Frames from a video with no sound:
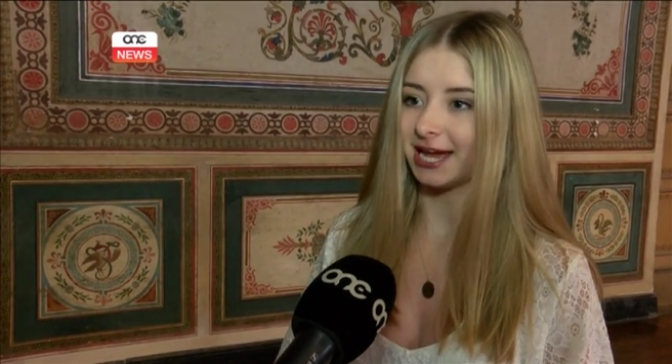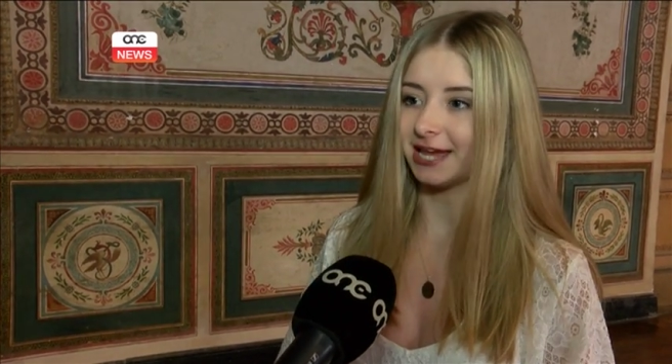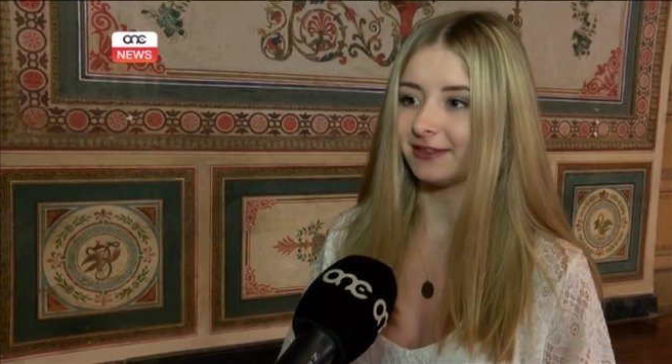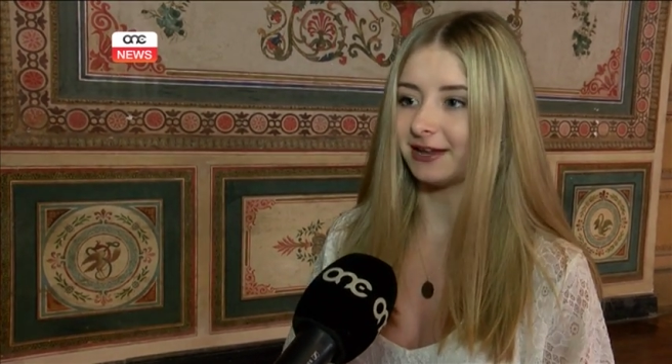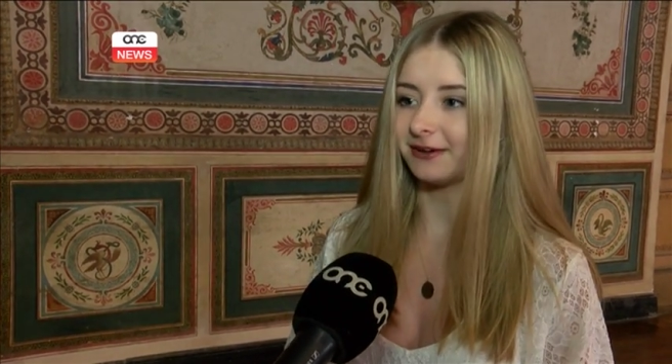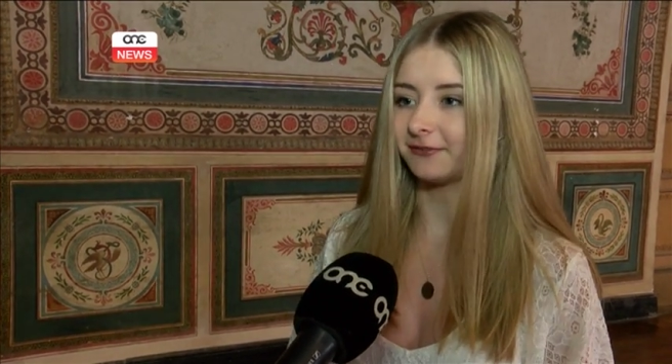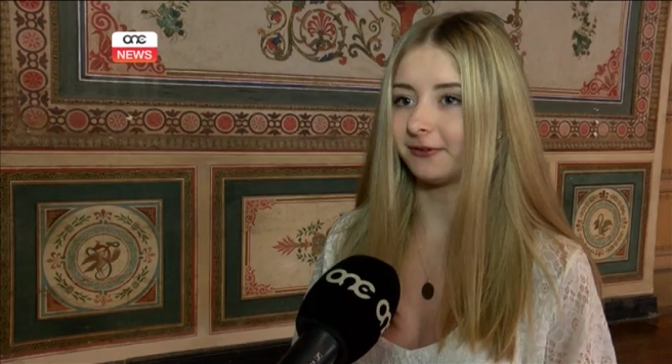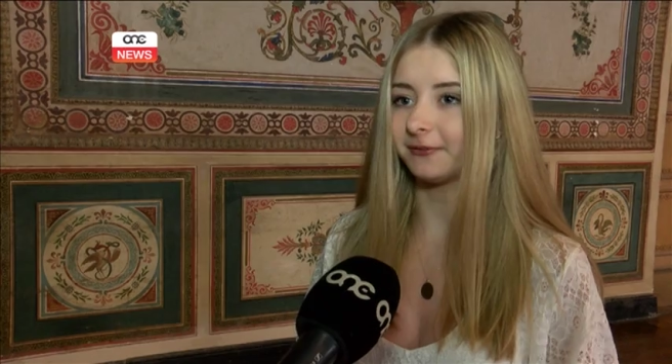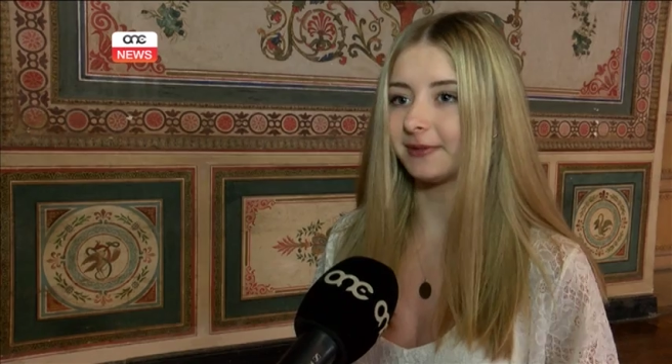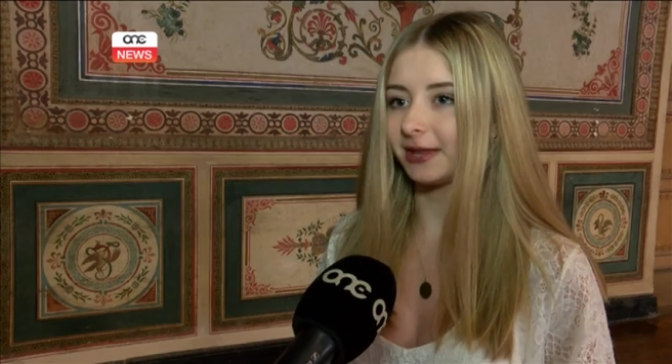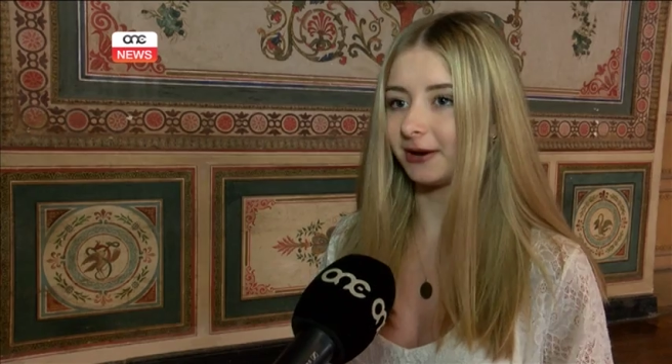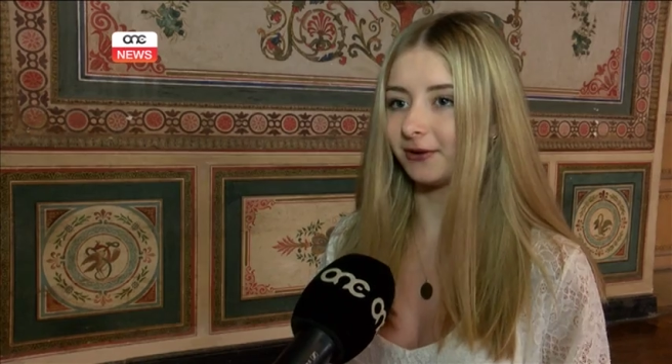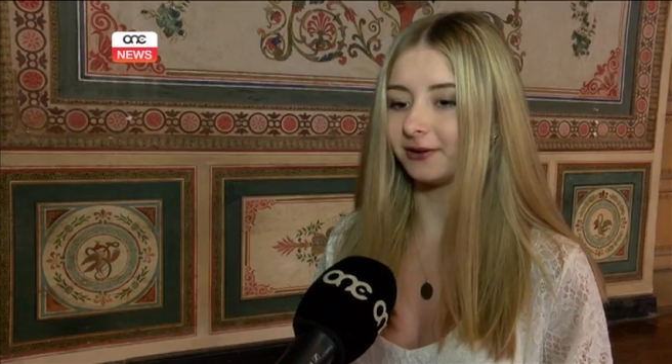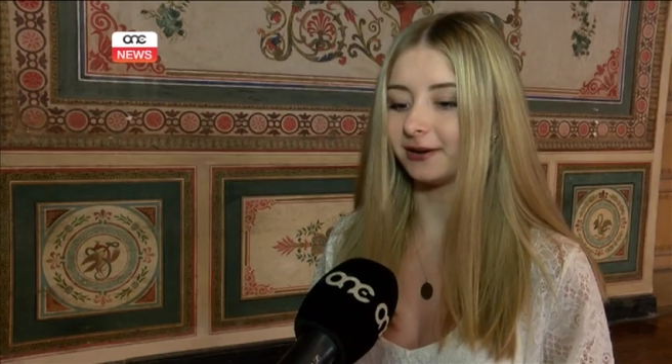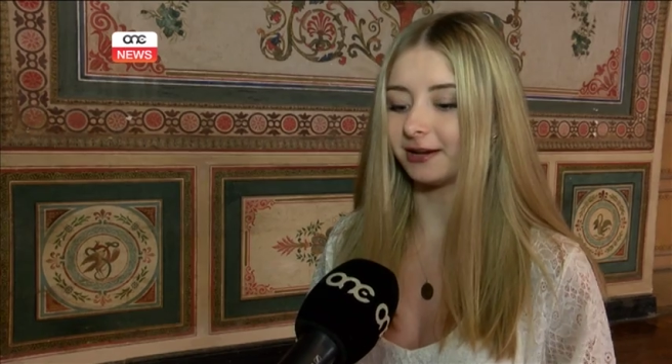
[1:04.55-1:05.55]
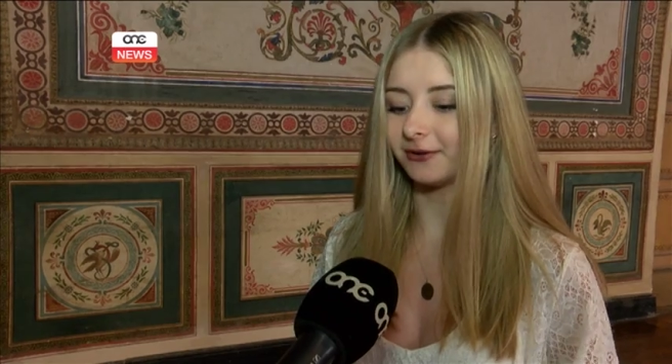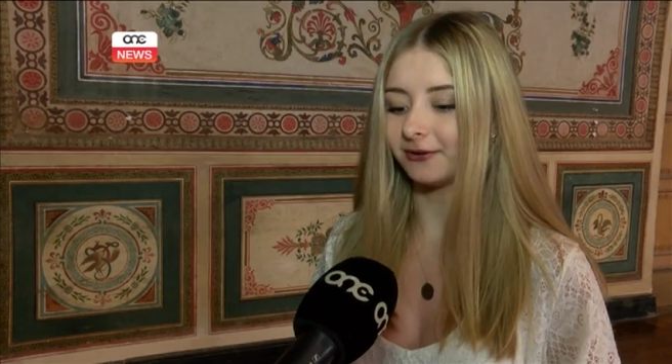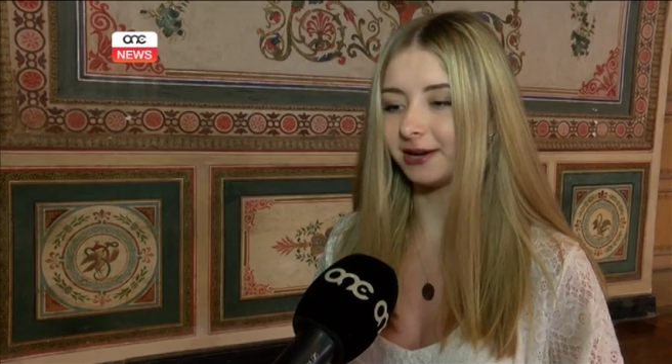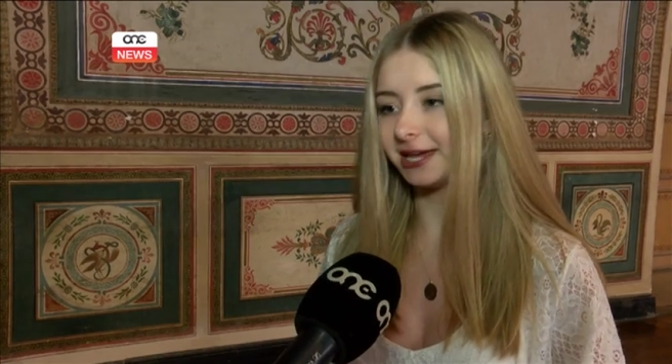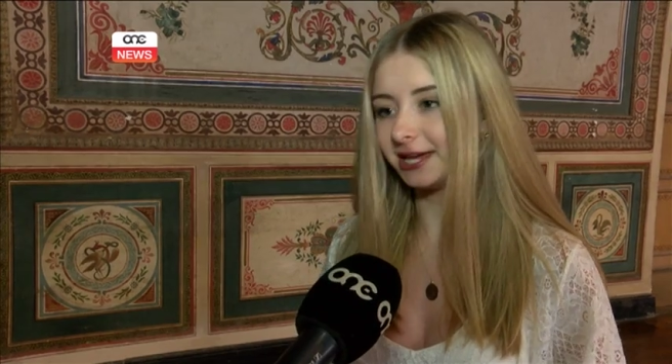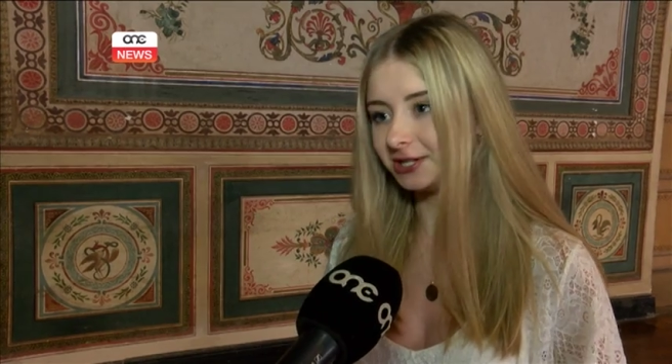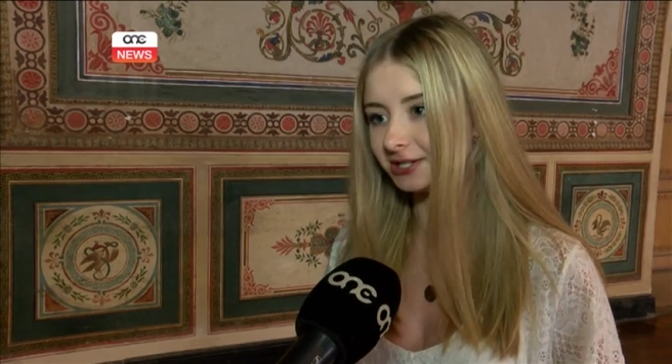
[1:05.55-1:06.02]
And then from then on, I got
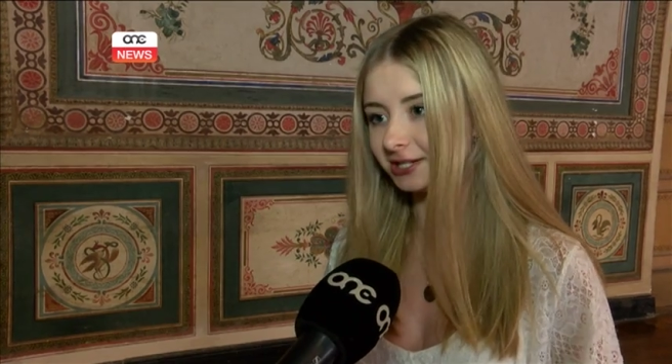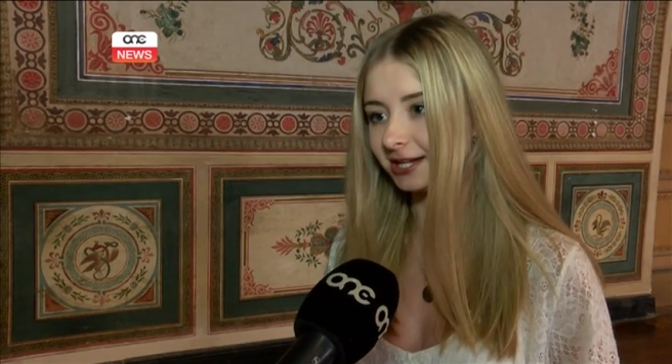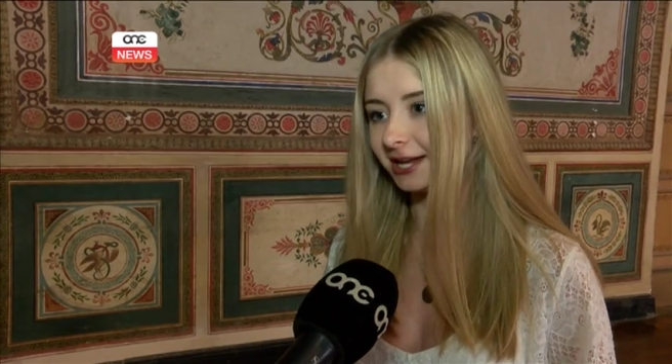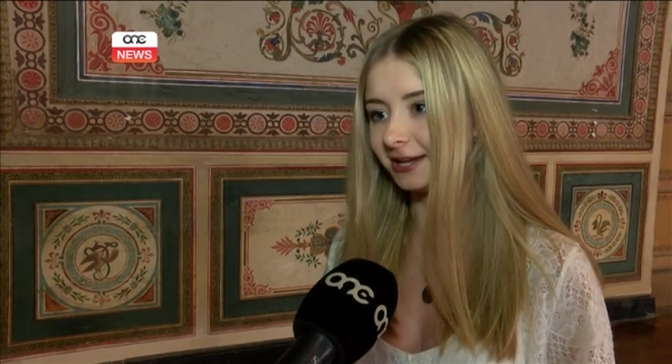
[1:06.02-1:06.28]
an agent,